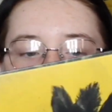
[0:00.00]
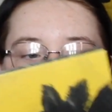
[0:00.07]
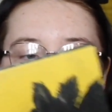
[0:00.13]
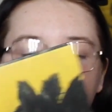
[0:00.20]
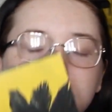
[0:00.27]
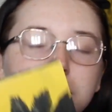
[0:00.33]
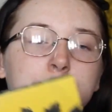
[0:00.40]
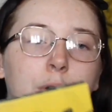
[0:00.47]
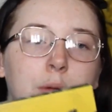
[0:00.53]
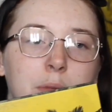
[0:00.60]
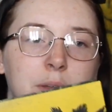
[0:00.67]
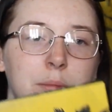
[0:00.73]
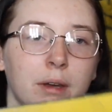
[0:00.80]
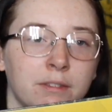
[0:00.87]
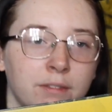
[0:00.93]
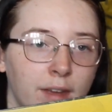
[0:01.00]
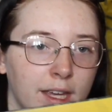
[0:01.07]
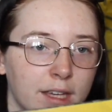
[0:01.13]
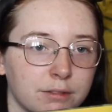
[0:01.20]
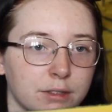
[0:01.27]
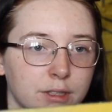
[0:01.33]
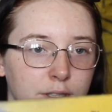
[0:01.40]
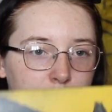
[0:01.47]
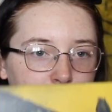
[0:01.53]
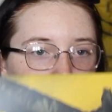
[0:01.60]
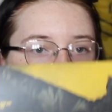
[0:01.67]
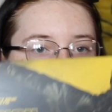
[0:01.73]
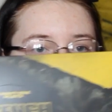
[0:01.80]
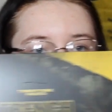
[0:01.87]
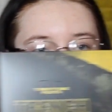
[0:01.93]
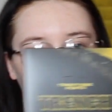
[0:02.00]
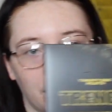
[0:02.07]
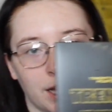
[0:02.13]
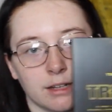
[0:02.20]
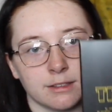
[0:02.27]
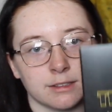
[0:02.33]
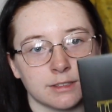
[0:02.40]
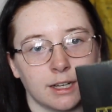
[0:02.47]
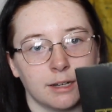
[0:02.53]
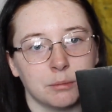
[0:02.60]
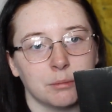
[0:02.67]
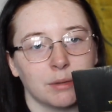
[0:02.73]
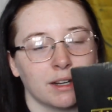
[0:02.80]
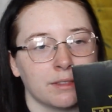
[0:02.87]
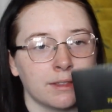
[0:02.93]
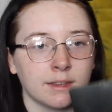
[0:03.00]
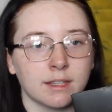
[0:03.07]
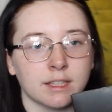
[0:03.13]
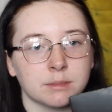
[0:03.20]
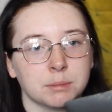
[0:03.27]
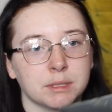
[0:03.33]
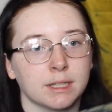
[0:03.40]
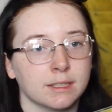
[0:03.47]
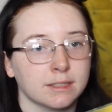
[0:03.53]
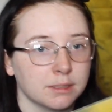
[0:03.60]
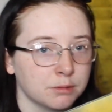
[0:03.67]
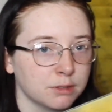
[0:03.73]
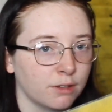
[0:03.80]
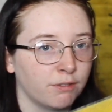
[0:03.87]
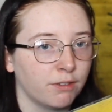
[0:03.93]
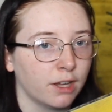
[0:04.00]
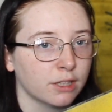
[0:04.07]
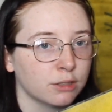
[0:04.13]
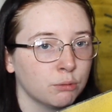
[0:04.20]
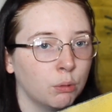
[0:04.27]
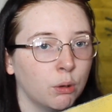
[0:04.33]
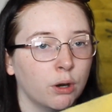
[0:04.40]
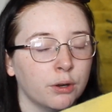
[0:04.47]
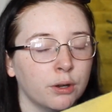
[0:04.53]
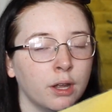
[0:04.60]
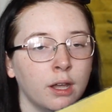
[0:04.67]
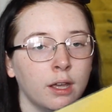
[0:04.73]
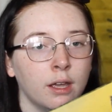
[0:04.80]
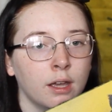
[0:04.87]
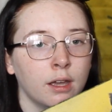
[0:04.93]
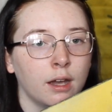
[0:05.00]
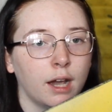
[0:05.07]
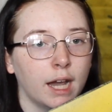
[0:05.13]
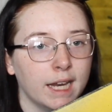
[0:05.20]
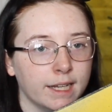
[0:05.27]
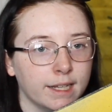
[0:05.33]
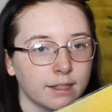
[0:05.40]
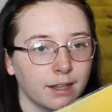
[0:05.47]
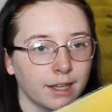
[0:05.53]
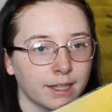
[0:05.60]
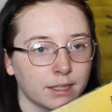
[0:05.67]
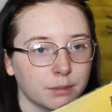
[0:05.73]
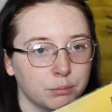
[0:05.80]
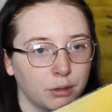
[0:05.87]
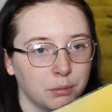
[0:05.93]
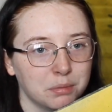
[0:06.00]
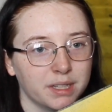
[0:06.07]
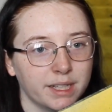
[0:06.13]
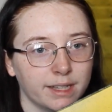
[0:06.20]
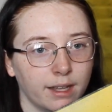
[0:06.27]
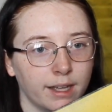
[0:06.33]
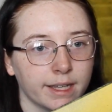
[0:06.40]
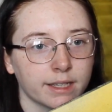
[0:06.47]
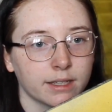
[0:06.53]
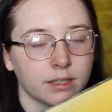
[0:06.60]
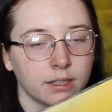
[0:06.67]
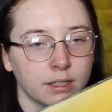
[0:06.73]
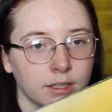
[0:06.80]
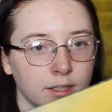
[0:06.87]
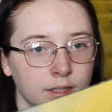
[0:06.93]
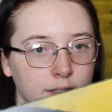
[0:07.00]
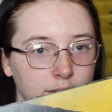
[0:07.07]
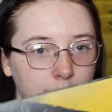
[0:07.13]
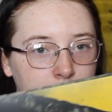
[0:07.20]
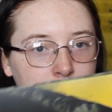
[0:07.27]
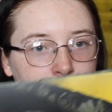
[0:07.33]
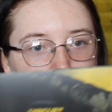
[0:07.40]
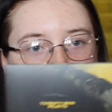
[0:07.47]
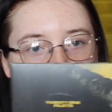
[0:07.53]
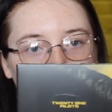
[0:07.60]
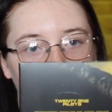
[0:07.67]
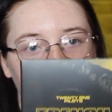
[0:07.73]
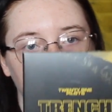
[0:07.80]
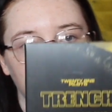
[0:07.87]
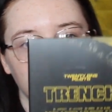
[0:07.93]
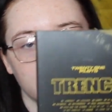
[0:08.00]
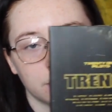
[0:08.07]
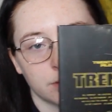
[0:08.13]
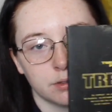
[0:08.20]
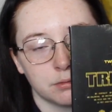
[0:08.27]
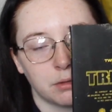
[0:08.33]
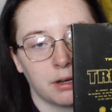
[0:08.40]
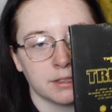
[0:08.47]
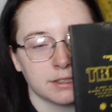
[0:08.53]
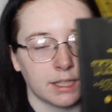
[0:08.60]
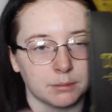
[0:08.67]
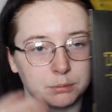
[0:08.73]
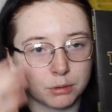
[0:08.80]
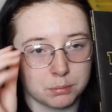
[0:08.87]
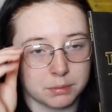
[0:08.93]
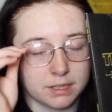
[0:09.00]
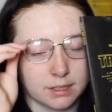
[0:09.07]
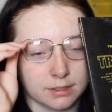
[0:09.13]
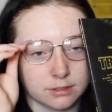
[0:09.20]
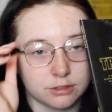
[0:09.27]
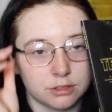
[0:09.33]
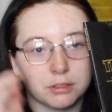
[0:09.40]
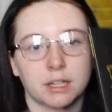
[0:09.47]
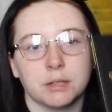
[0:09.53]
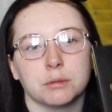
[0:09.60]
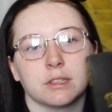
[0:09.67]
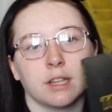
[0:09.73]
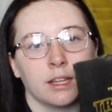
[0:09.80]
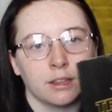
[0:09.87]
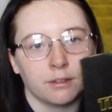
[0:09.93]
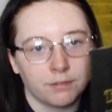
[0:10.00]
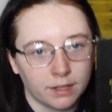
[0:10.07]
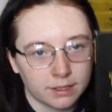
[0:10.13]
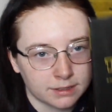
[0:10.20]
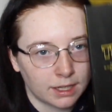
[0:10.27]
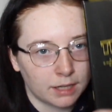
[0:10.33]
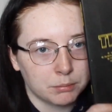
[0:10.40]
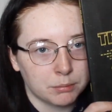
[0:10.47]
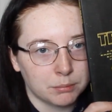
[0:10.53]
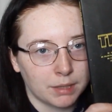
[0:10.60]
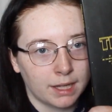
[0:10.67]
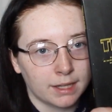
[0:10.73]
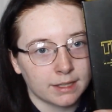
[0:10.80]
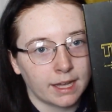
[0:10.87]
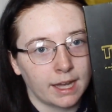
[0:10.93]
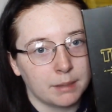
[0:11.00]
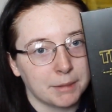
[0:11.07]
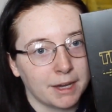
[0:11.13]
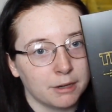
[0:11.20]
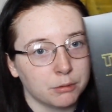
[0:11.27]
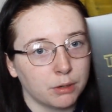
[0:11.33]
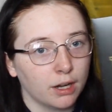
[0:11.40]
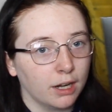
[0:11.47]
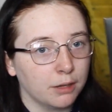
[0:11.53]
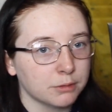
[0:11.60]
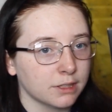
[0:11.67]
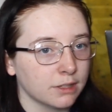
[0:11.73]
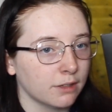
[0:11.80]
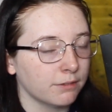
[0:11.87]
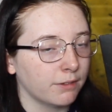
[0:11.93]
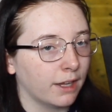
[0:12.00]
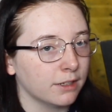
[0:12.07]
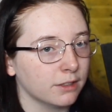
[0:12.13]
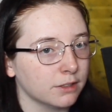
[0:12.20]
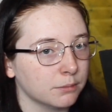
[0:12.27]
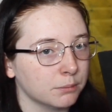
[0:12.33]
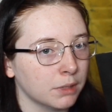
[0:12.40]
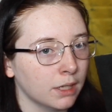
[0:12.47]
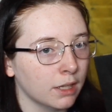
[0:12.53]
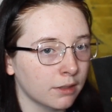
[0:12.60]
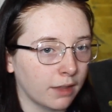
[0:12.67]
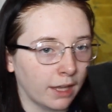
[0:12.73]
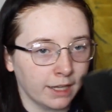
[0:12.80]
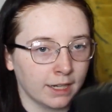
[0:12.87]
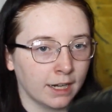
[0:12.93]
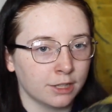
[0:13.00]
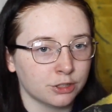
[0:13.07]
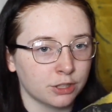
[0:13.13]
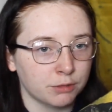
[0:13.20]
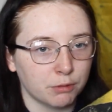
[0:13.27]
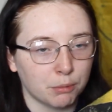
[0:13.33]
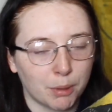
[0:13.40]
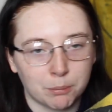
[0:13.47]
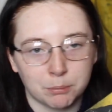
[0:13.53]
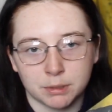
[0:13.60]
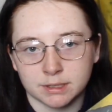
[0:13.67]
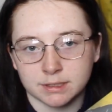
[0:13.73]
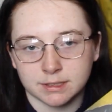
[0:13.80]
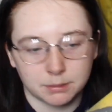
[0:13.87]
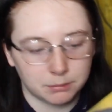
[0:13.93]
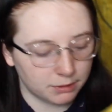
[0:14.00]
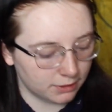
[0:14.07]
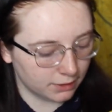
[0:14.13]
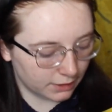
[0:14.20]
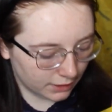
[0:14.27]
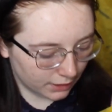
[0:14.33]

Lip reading: this is probably my favourite 21 Pilots album, and I think that's because it was the first one I like properly like listened to. Well, I say properly listened to, it was like the first album that came out while I was in the fandom that I can actually remember. Similar,